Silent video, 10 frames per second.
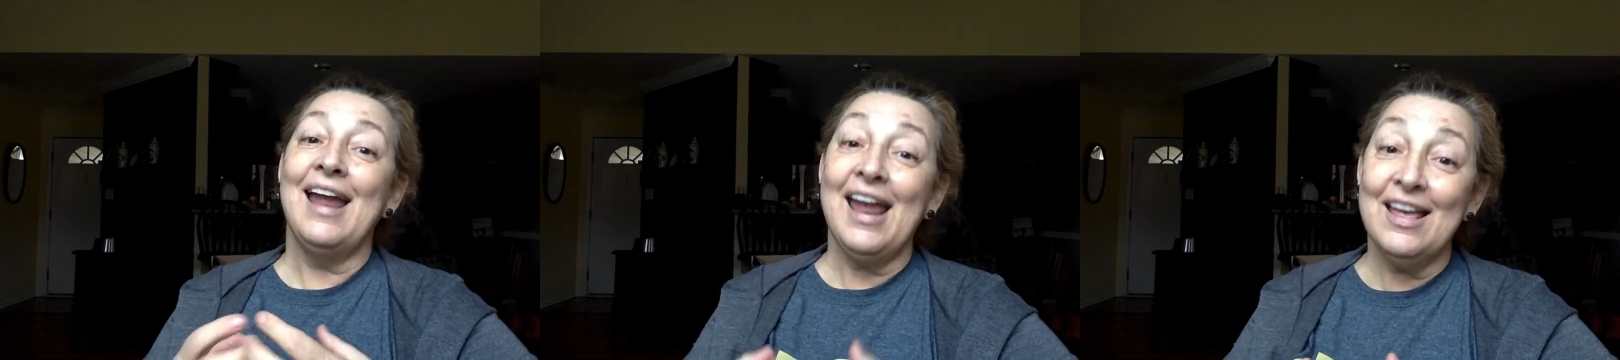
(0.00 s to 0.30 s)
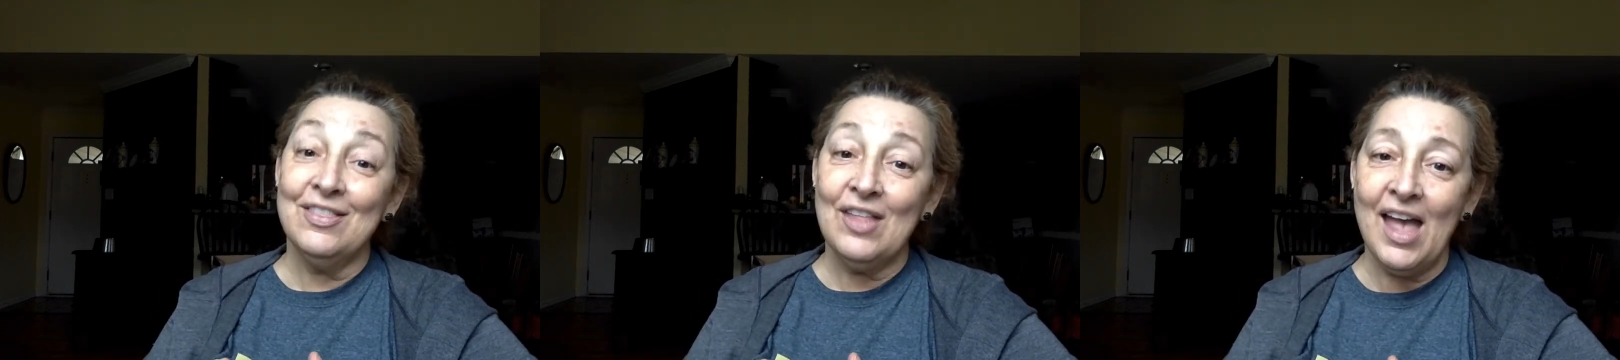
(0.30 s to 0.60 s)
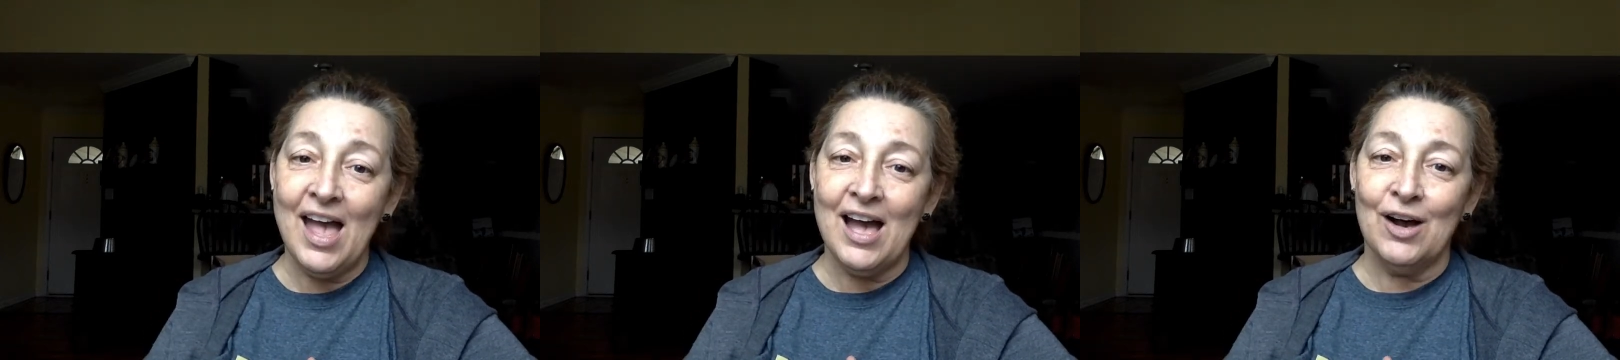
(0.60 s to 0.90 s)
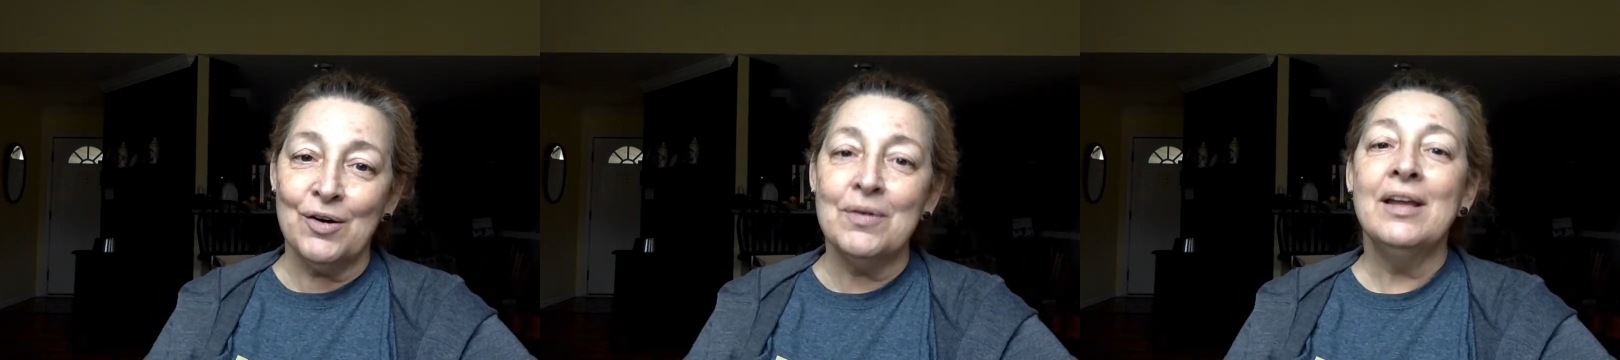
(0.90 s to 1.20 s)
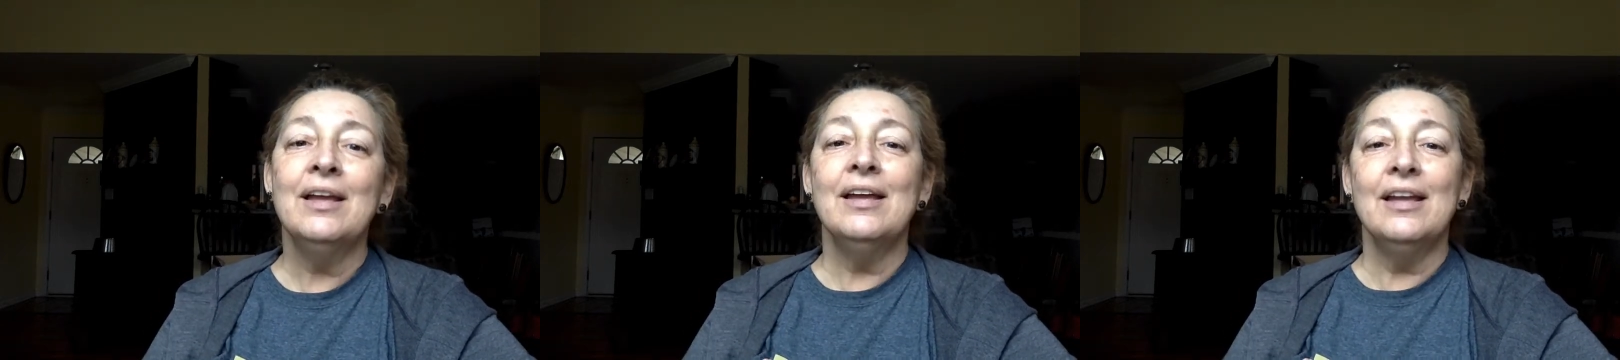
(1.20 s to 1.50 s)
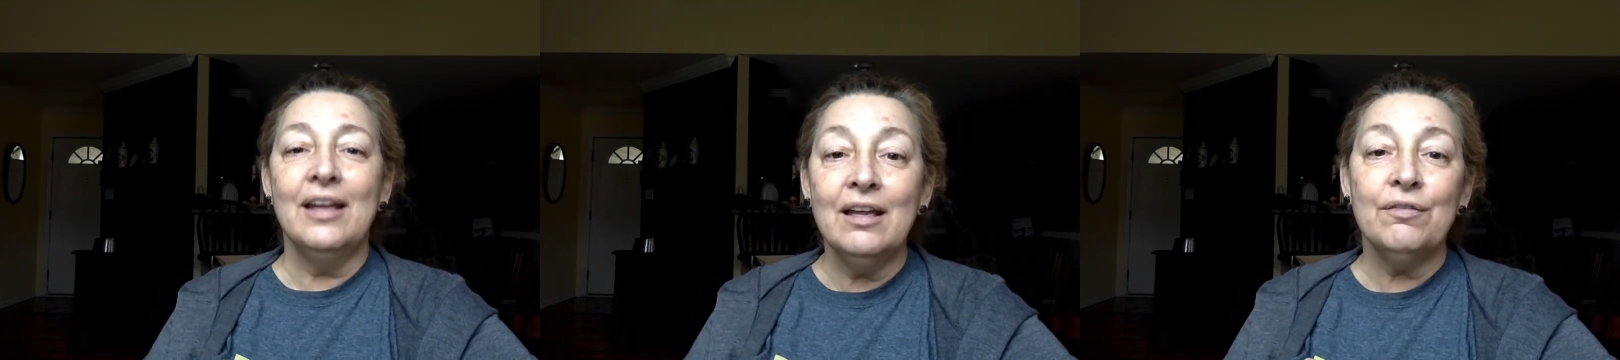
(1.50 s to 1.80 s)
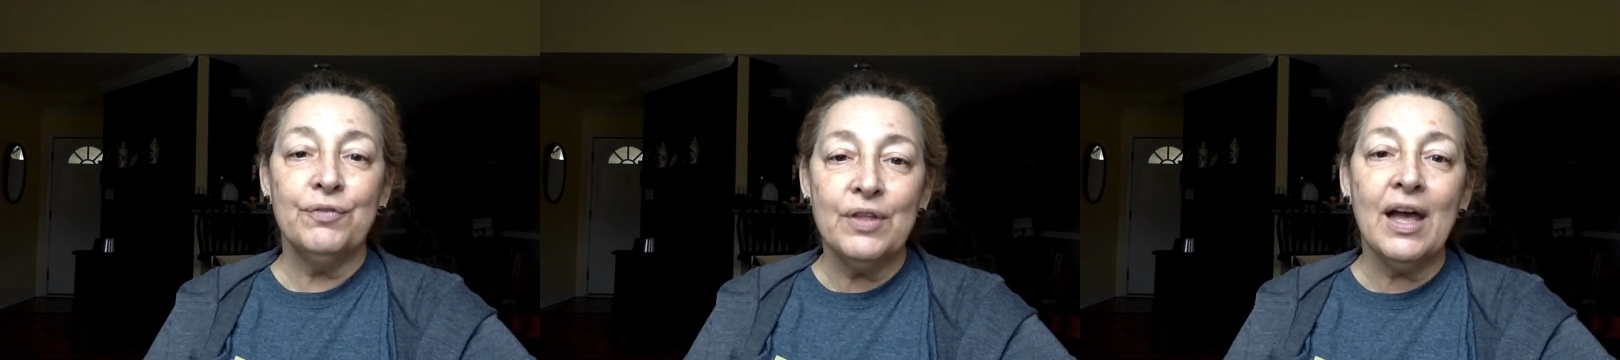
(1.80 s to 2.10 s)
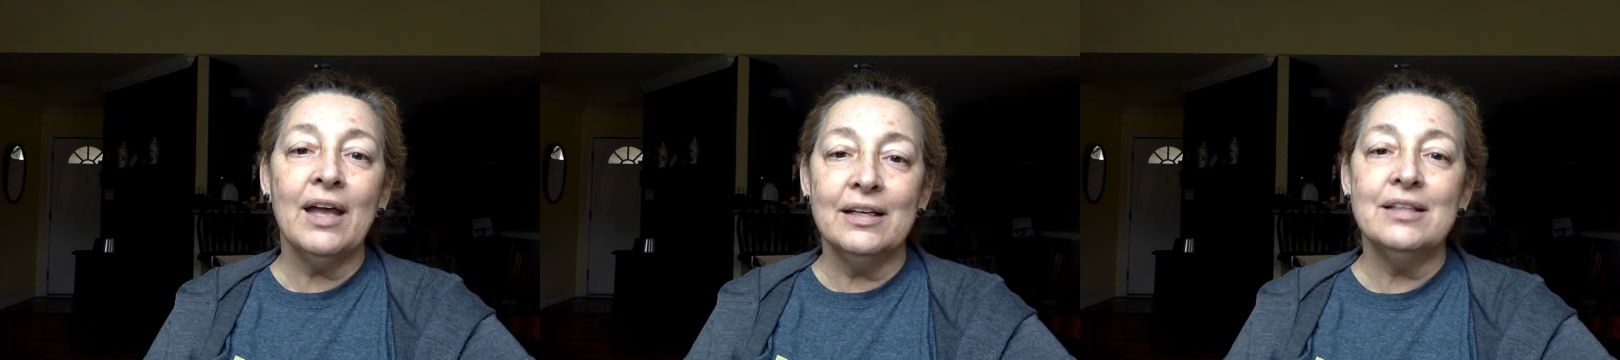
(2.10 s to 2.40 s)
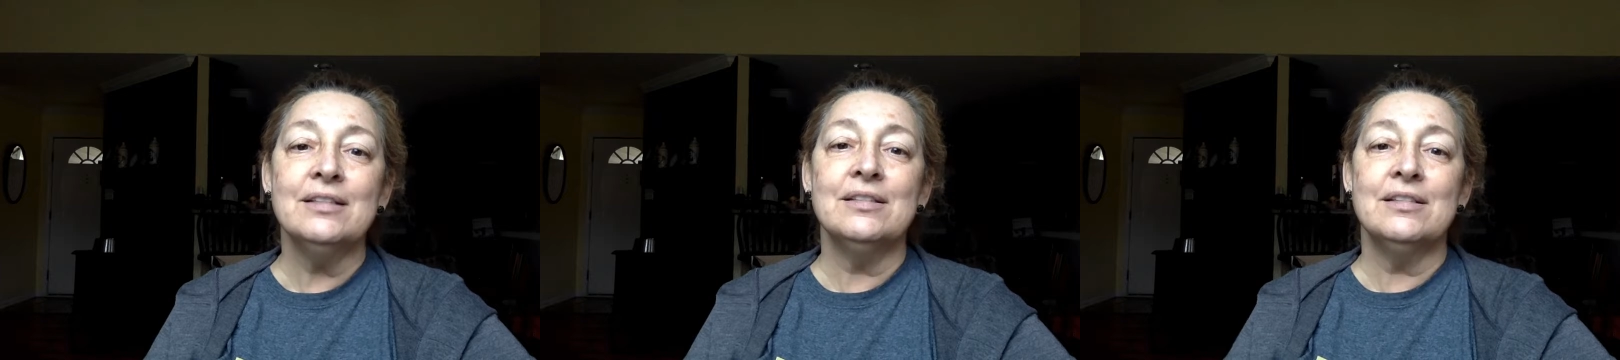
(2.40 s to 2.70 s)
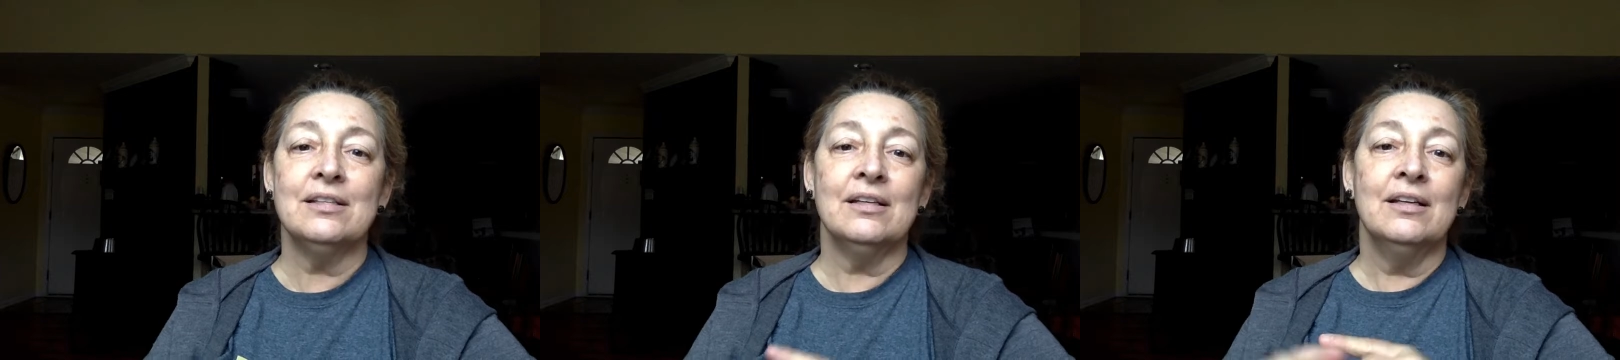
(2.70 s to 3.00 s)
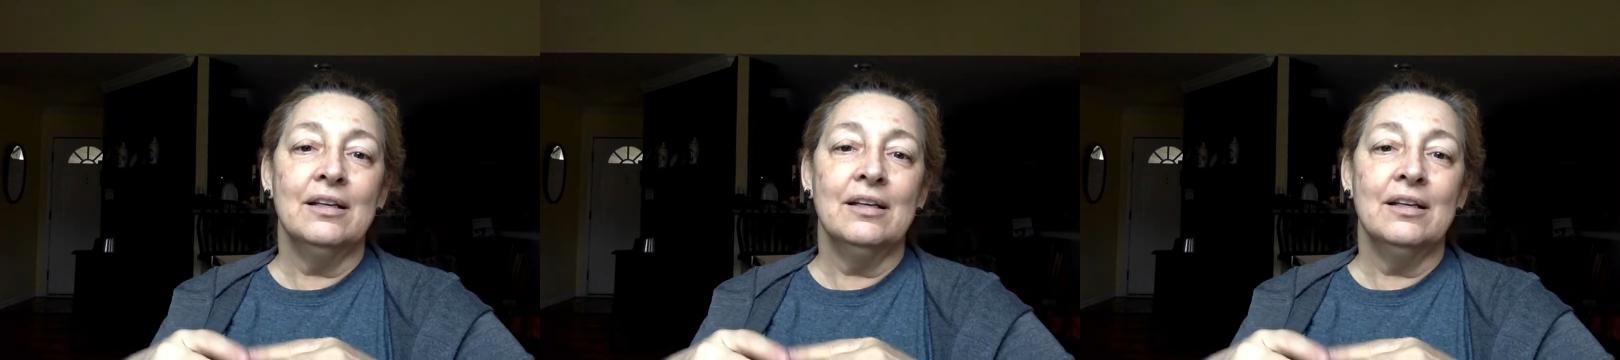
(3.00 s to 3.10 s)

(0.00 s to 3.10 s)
and the how, if that is